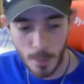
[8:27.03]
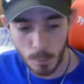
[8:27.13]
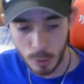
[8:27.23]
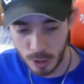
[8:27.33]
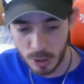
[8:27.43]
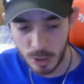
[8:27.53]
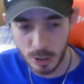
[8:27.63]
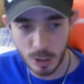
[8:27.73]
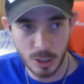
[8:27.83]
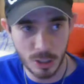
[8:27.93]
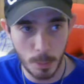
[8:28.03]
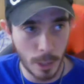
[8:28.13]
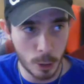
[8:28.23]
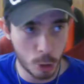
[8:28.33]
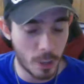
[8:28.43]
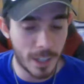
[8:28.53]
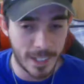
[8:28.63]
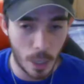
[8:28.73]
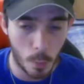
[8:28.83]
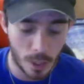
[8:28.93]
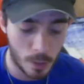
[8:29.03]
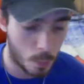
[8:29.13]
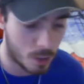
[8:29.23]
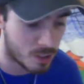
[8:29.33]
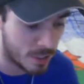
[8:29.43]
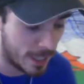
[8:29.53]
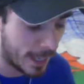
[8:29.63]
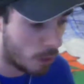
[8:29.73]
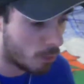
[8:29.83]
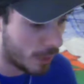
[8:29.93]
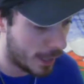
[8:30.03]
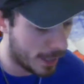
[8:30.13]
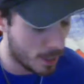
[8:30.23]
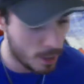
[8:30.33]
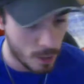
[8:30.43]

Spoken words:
just to make sure I get what I want to say out there.